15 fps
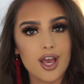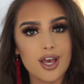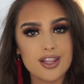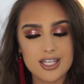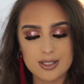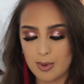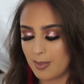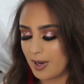Yeah,
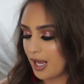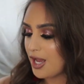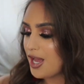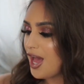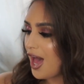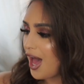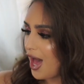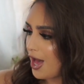that's a bit better.
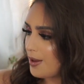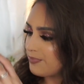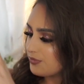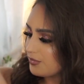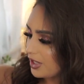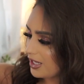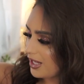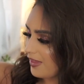
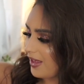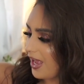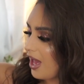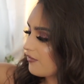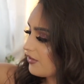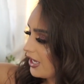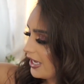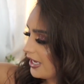Um, yeah, they
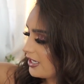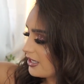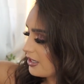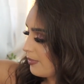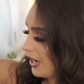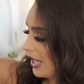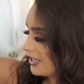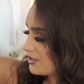have it in
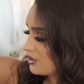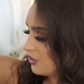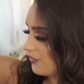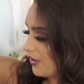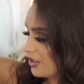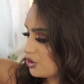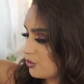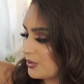the play suit
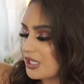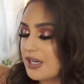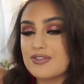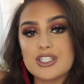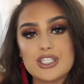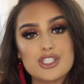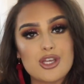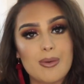version, which
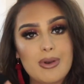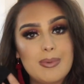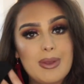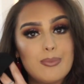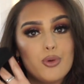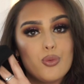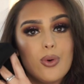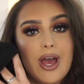I've seen so many
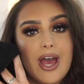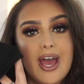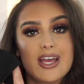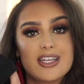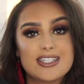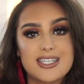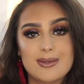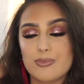people
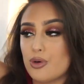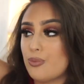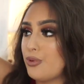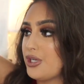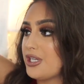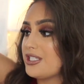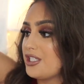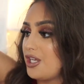wear. Simple
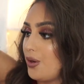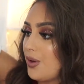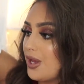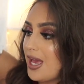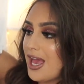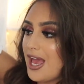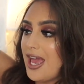bodysuit.